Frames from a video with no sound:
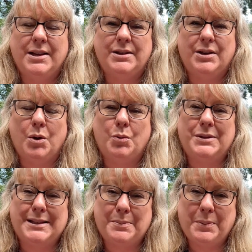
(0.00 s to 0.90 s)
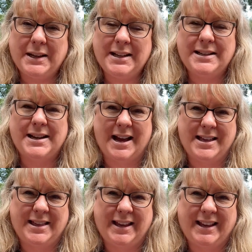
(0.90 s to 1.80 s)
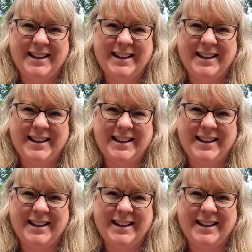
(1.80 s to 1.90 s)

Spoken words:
So speed, I think,